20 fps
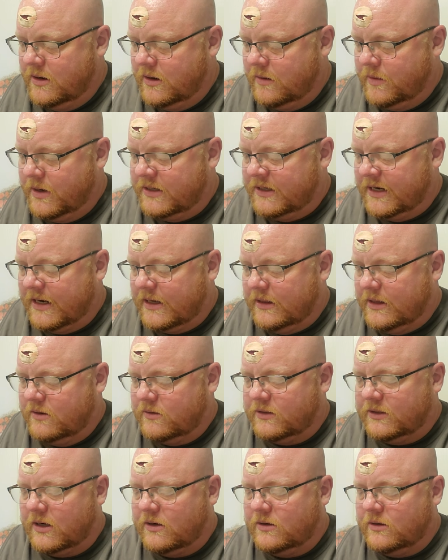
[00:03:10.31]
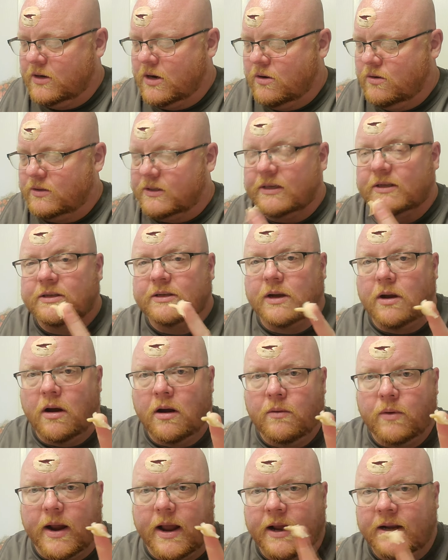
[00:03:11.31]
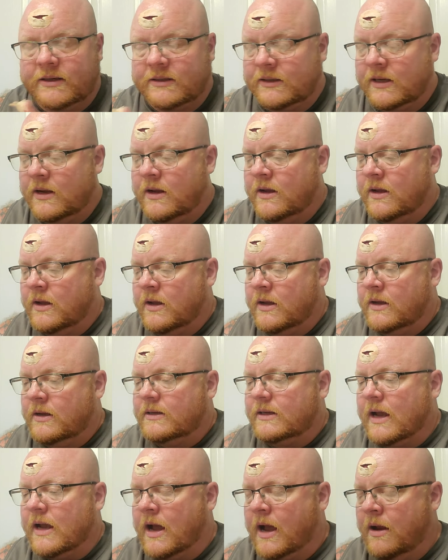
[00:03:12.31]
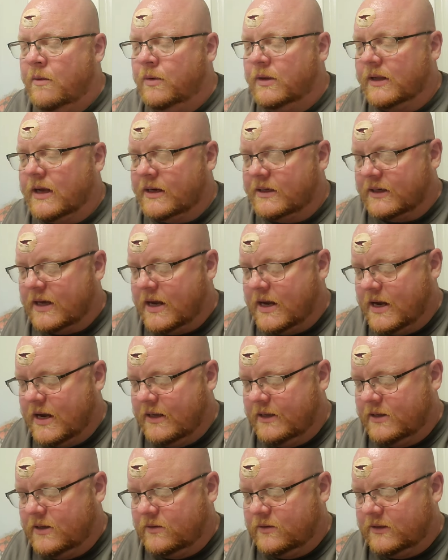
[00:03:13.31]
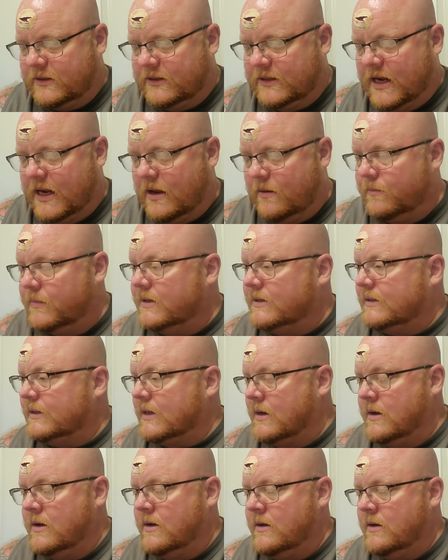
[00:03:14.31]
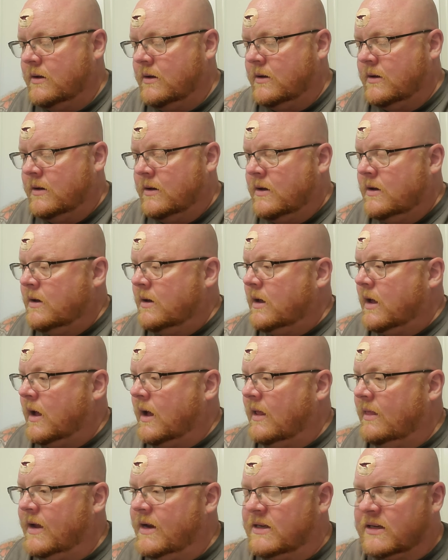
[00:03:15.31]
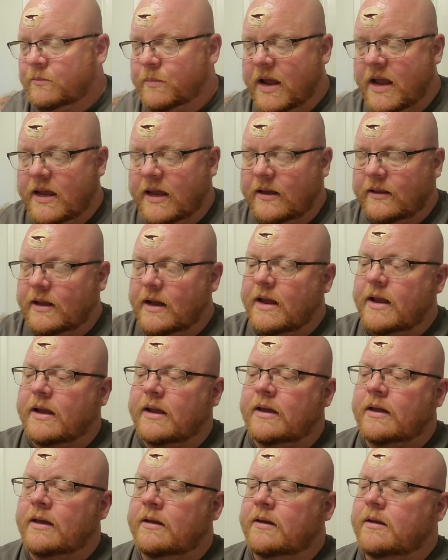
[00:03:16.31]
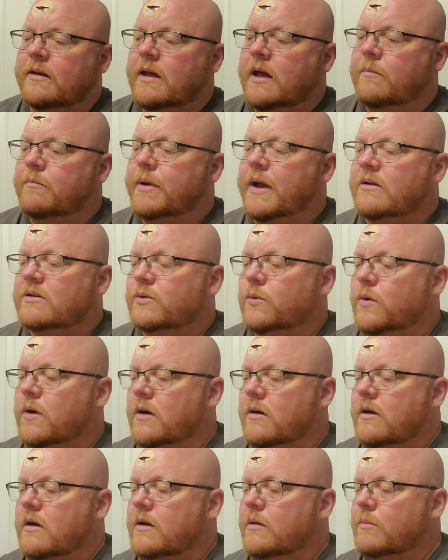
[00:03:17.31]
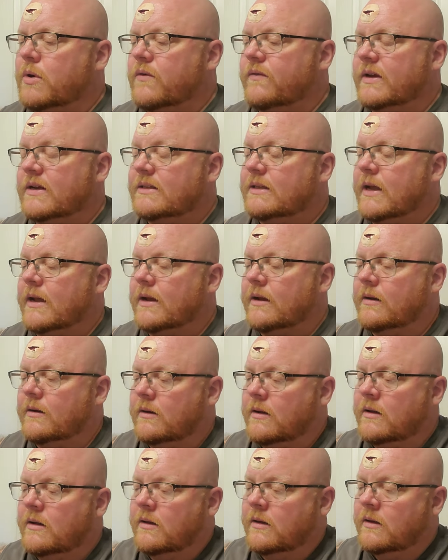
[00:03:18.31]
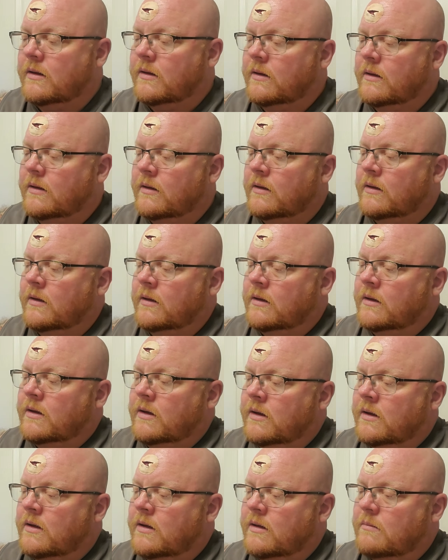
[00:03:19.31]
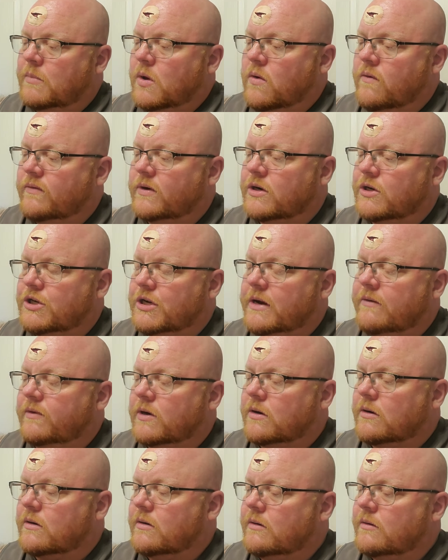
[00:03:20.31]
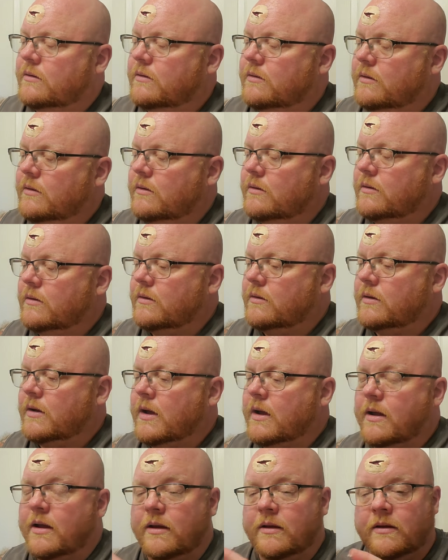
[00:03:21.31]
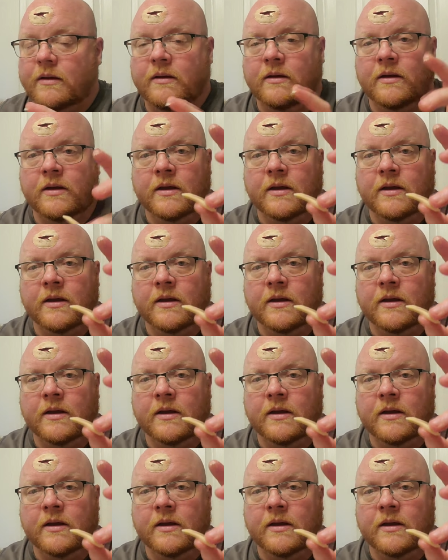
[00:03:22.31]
I'm going to take a little nose and scar wax. I would like to hide those seams. I like to make it like I'm about to walk on a movie set. I'm an overachiever. Okay?